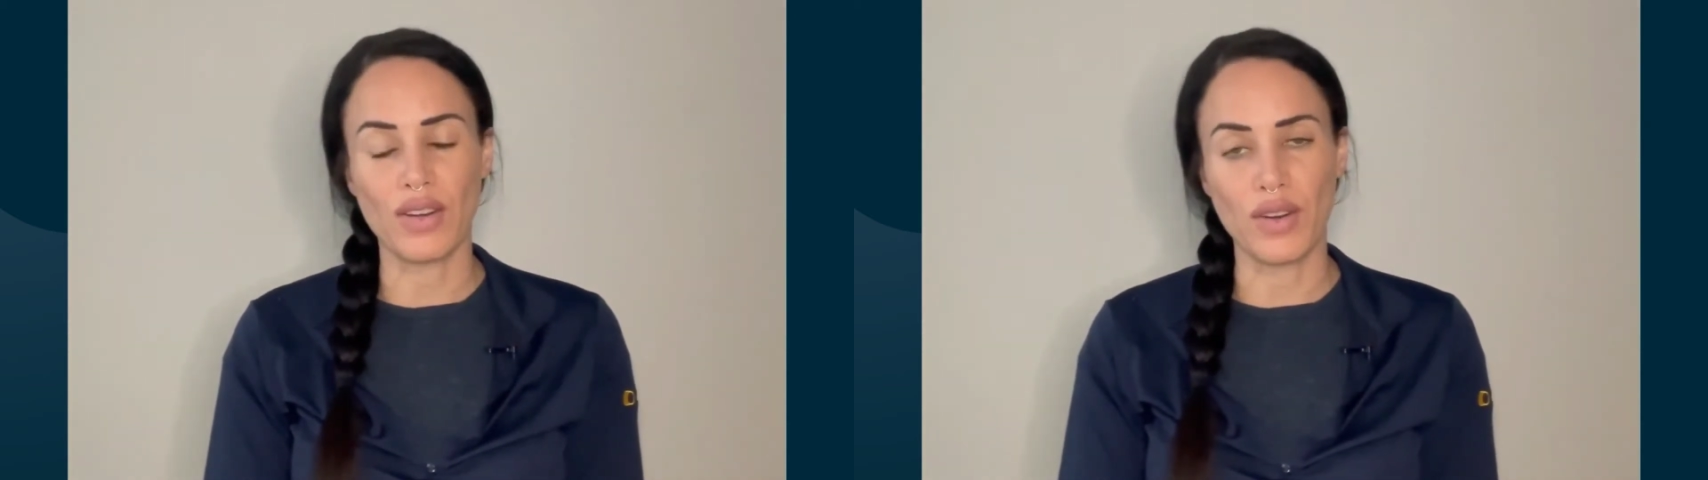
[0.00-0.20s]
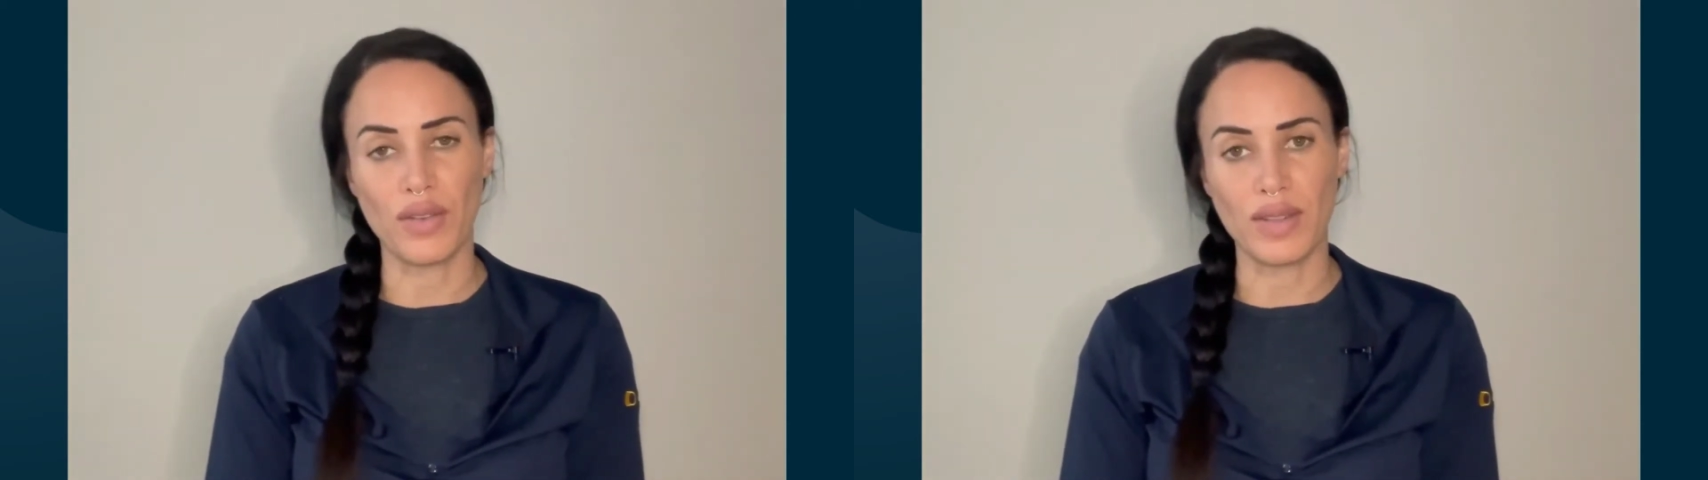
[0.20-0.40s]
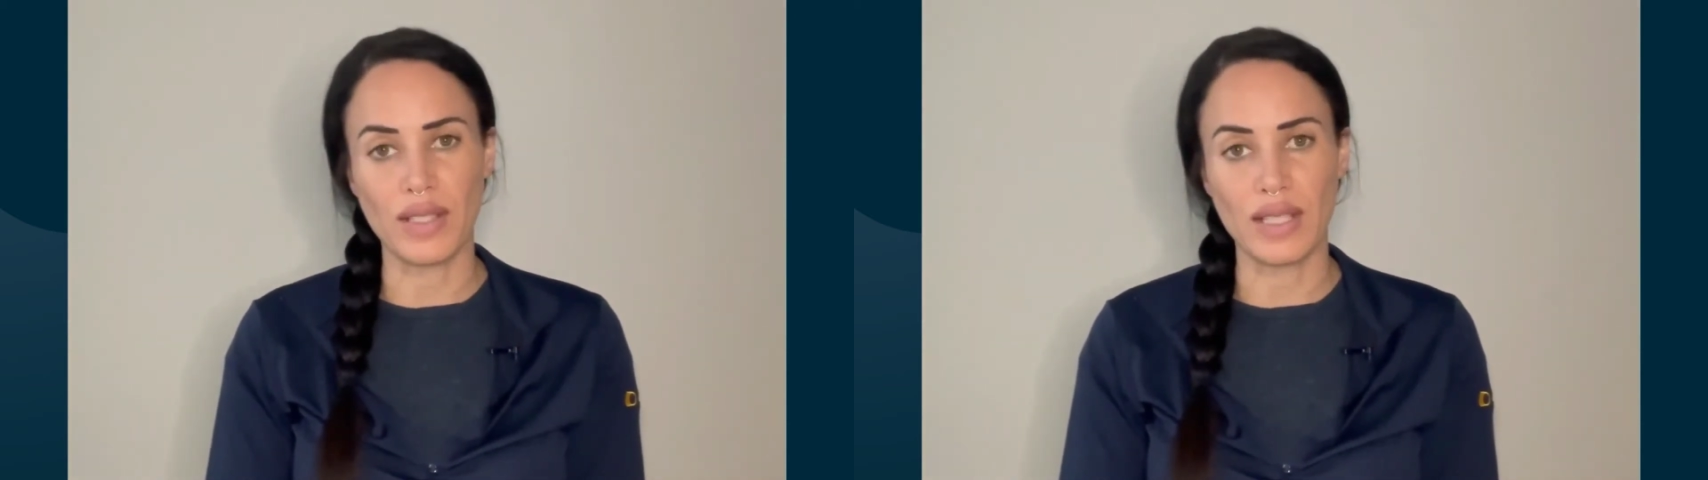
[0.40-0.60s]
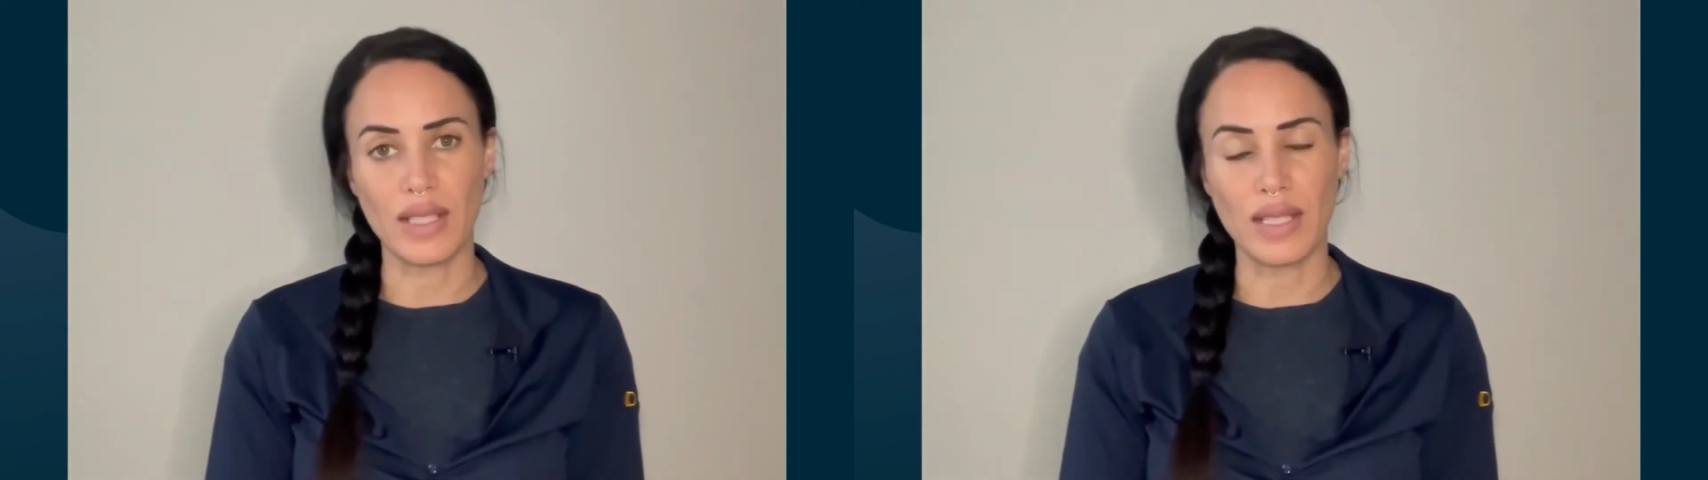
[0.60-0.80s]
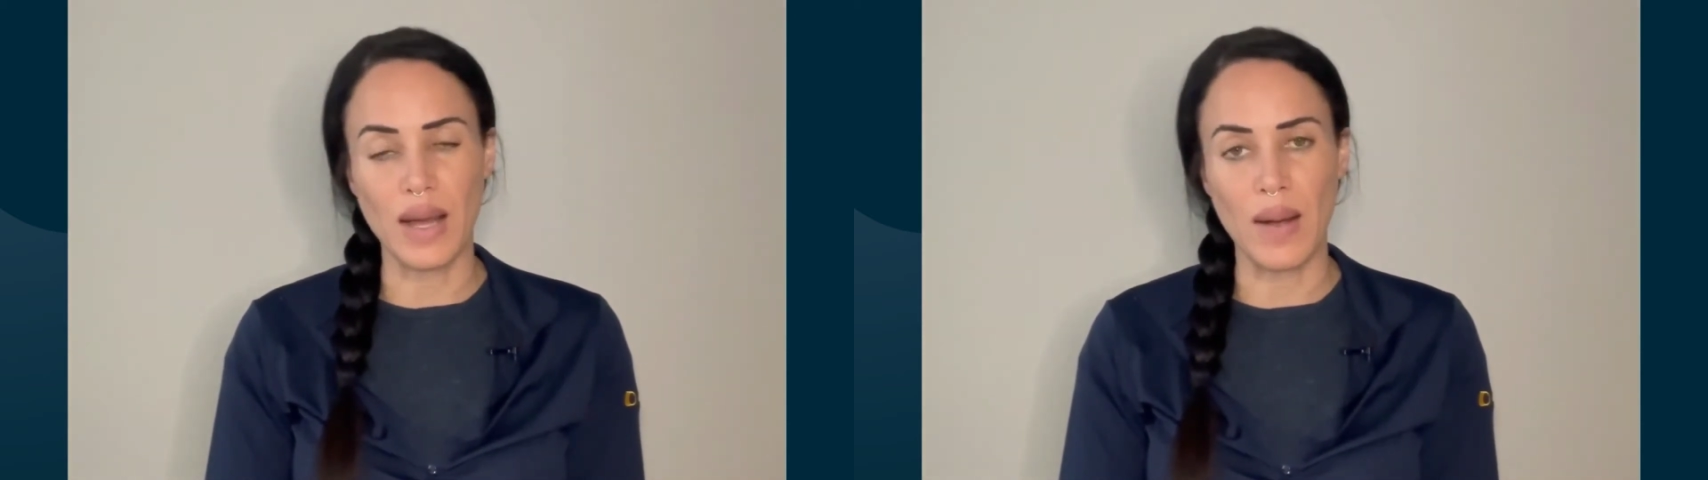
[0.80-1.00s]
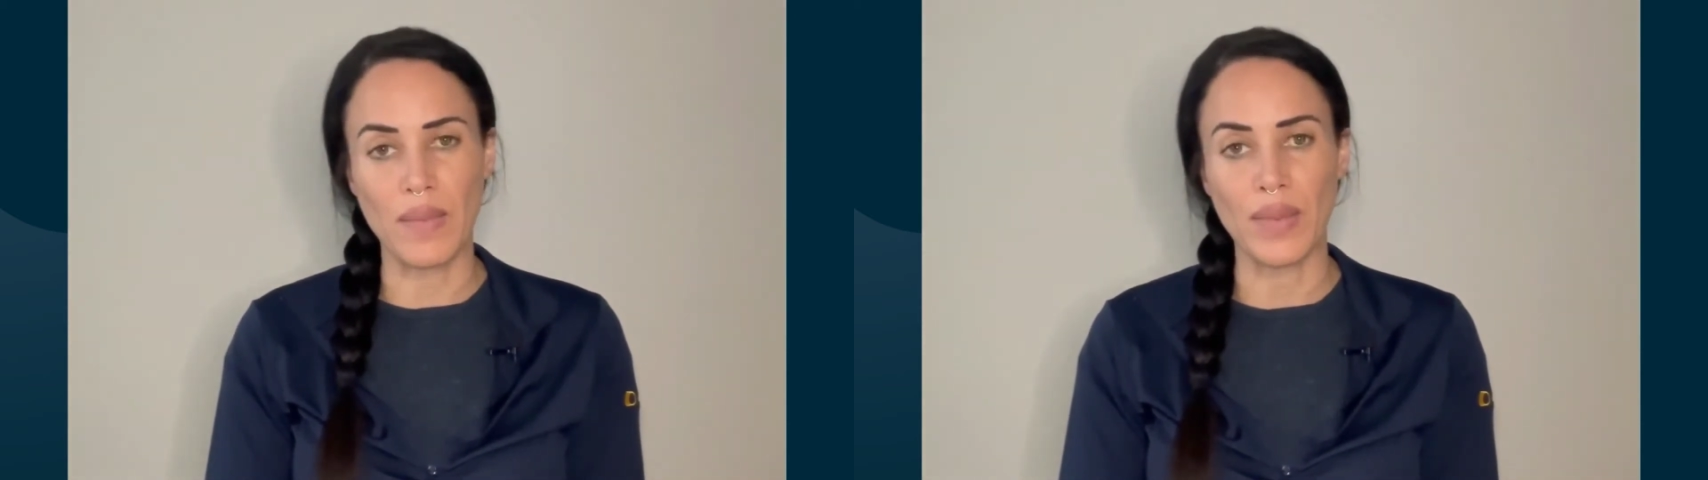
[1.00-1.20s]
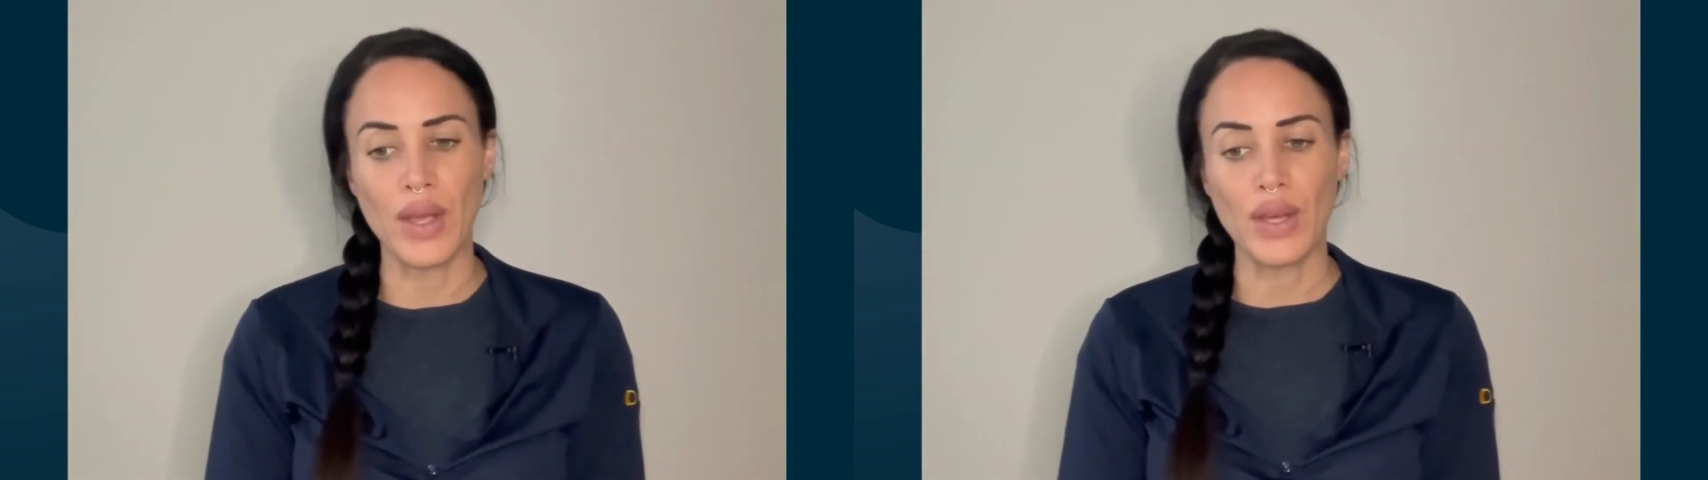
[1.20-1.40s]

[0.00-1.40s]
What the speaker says: nervous system